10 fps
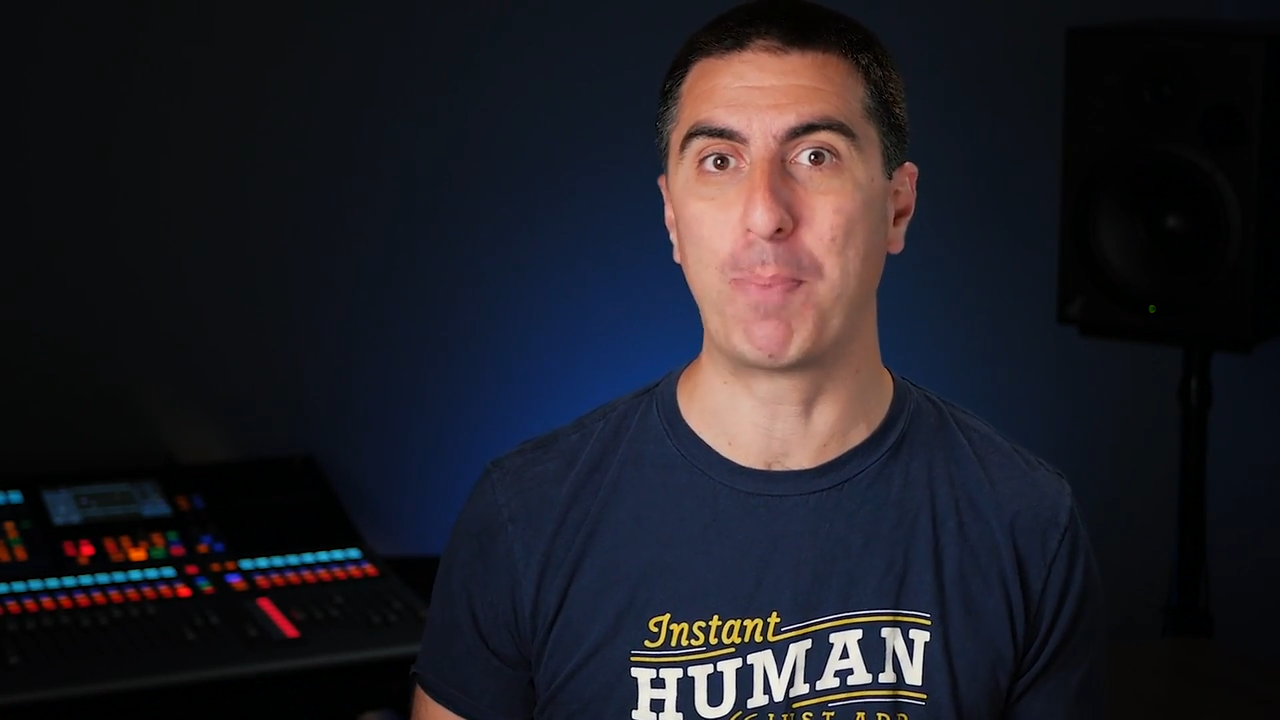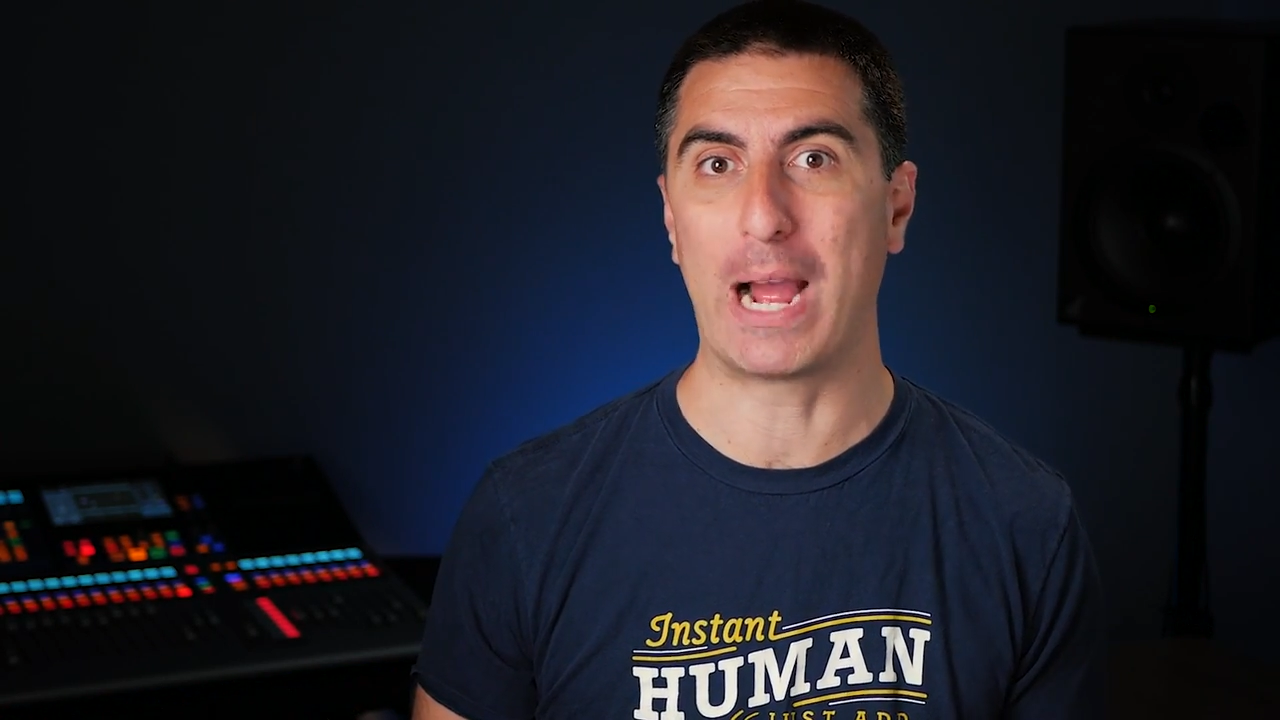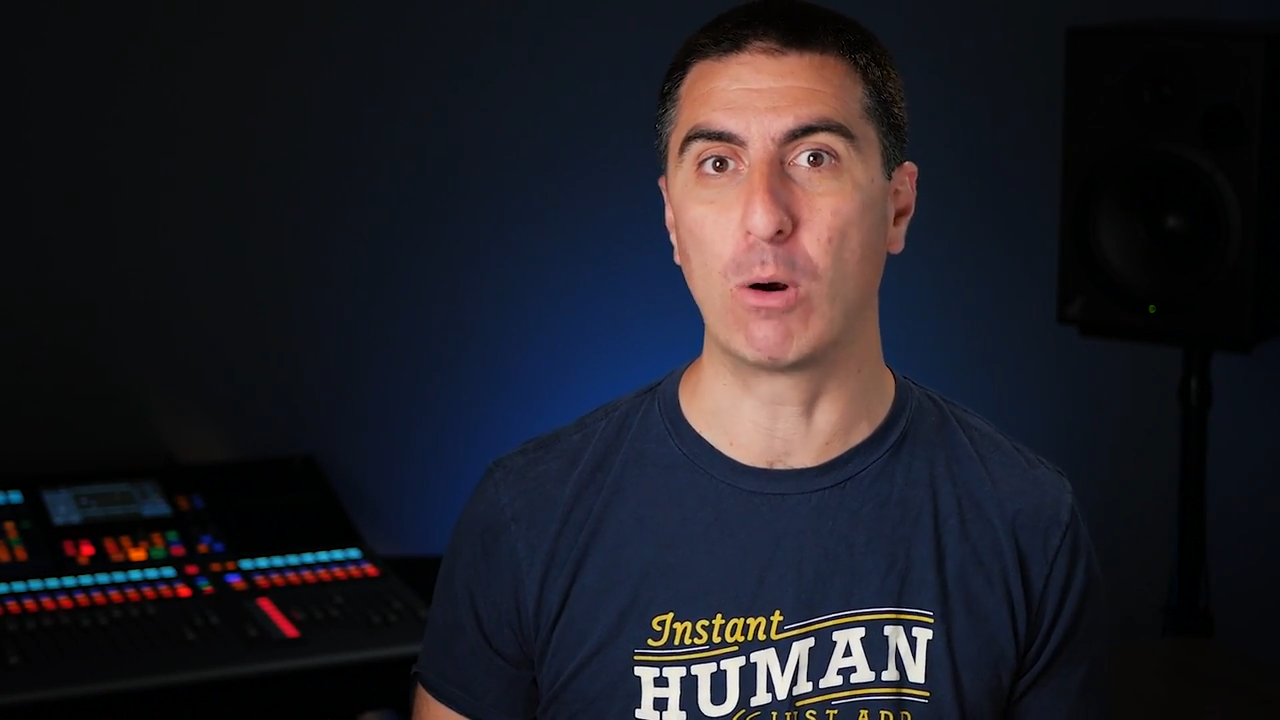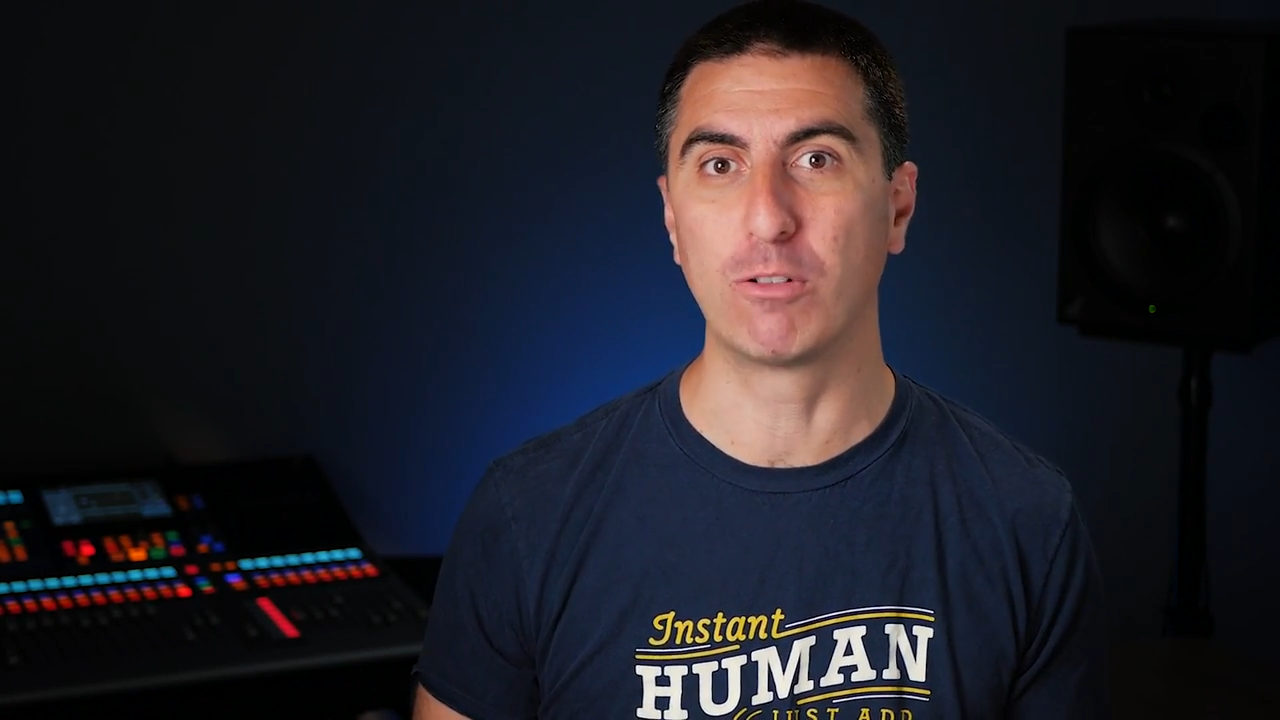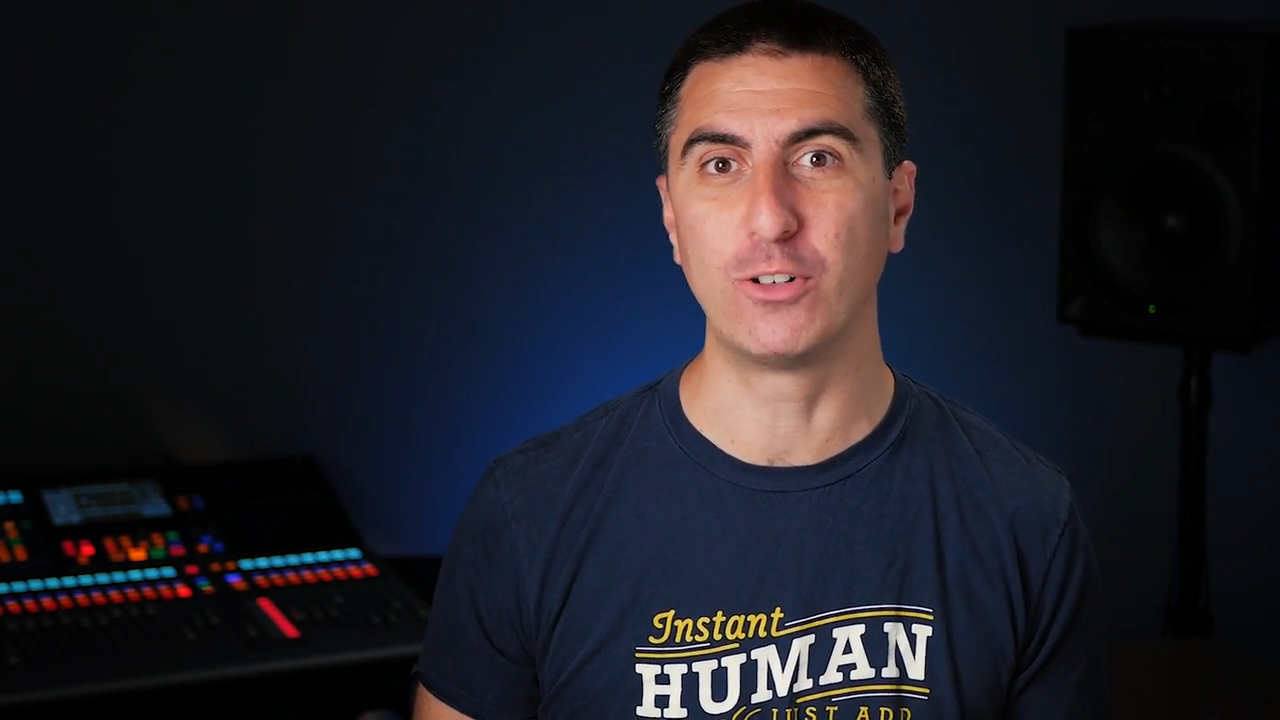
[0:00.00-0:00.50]

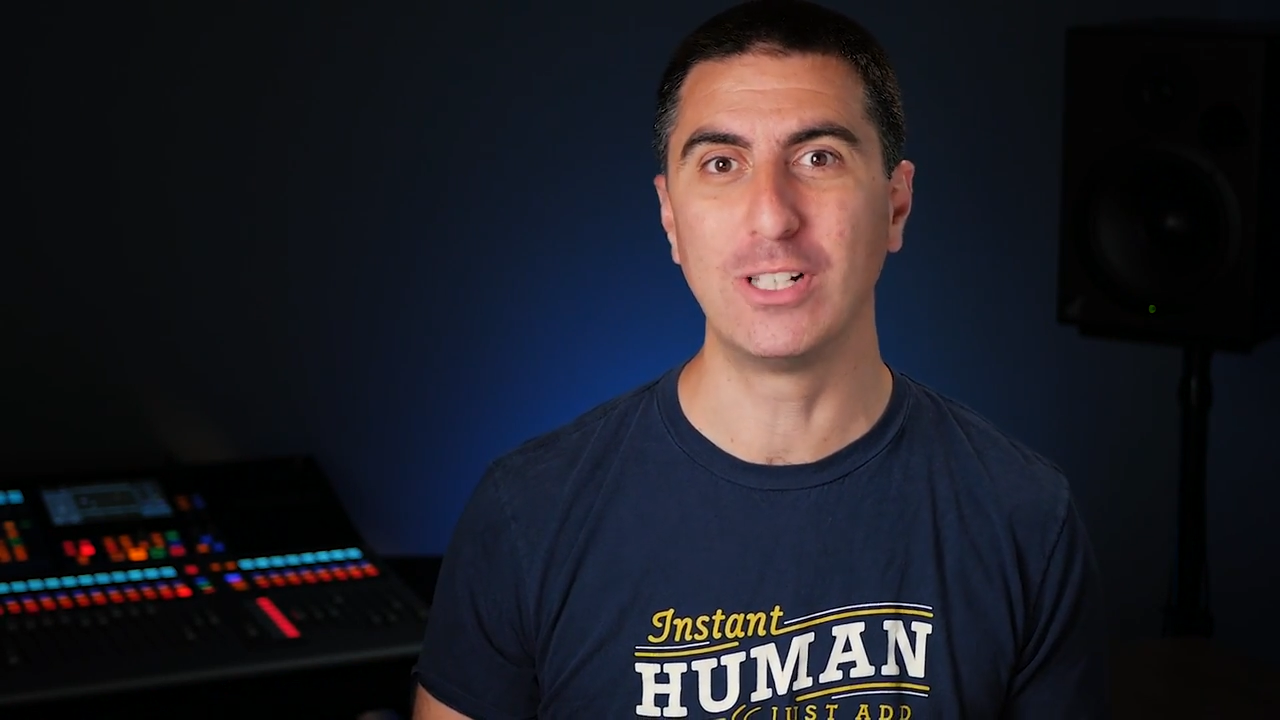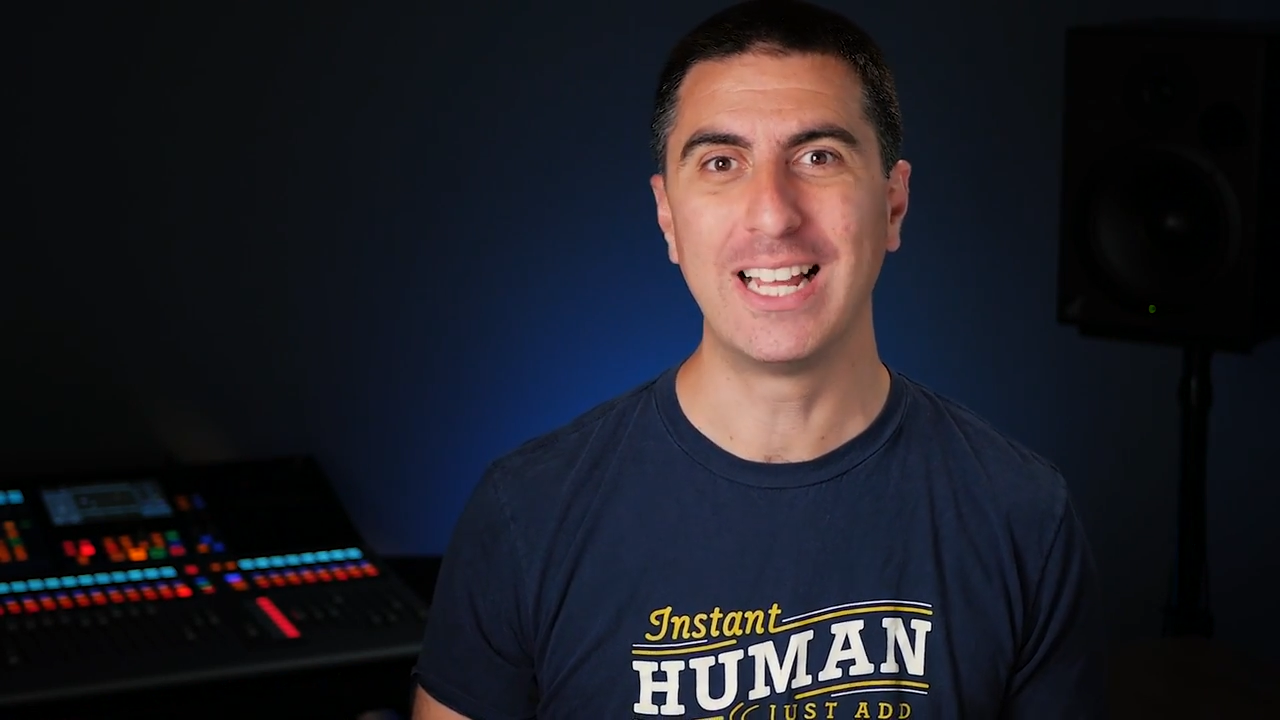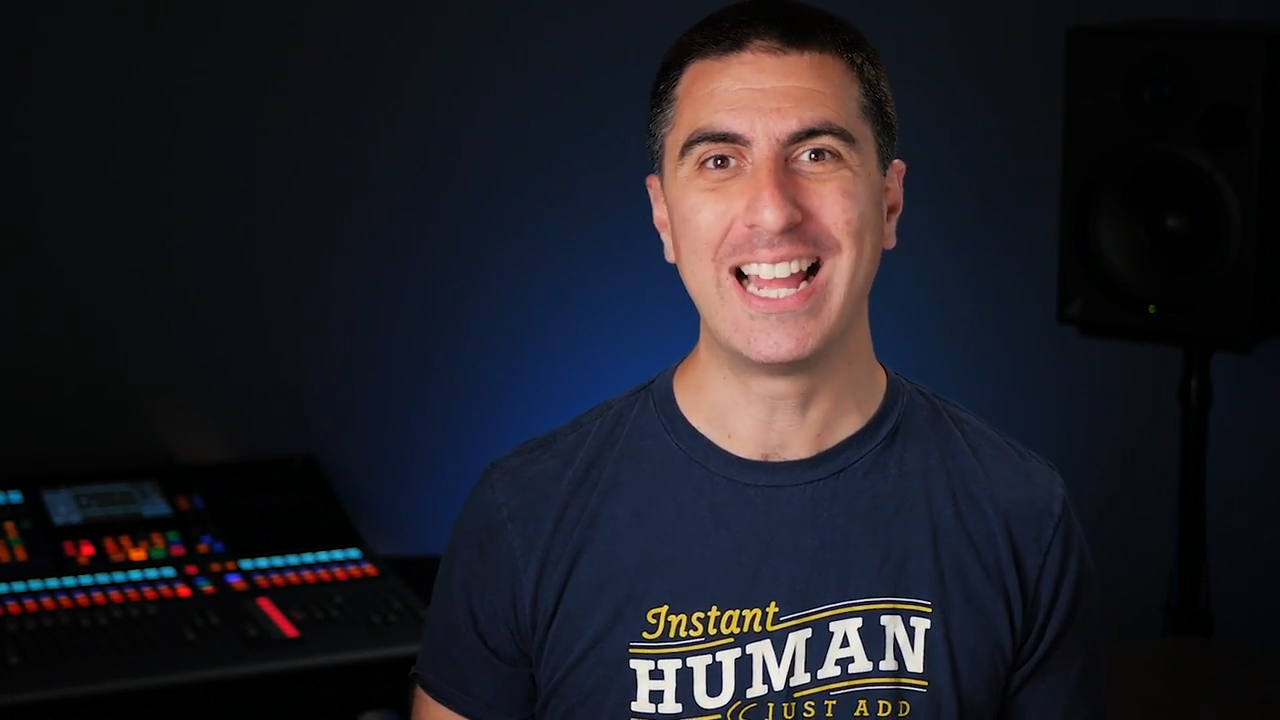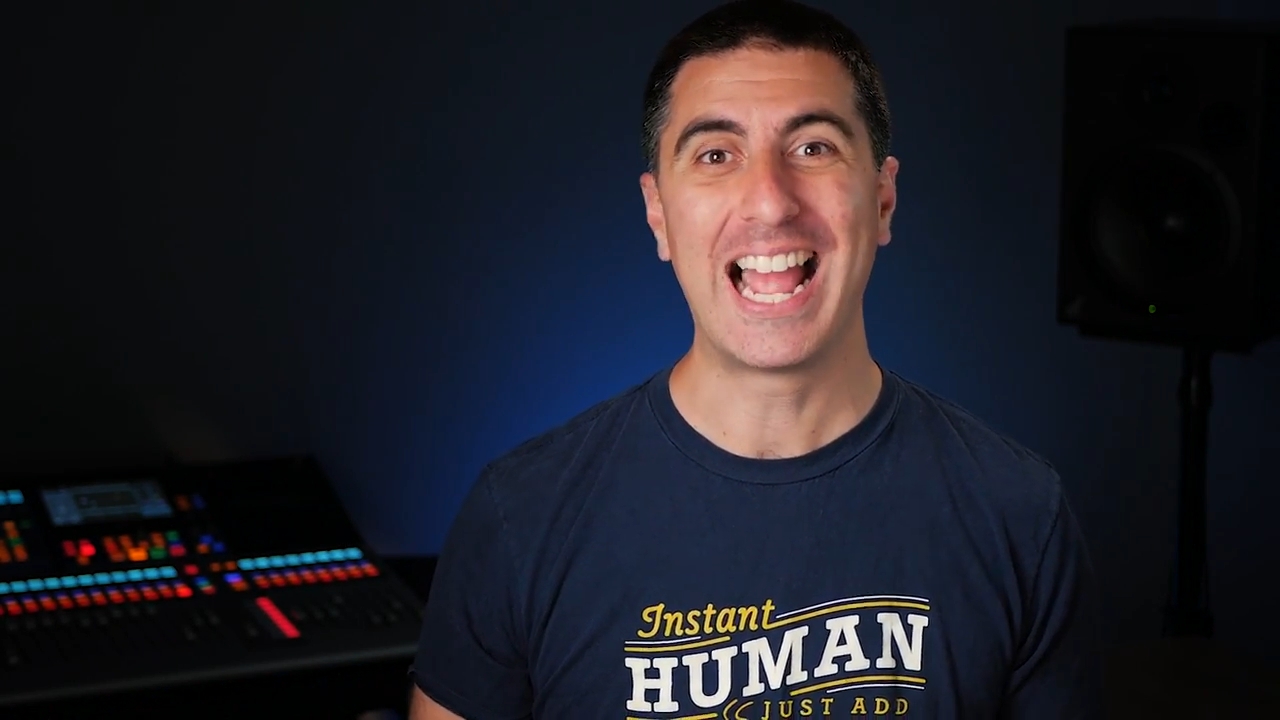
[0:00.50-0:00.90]
powerful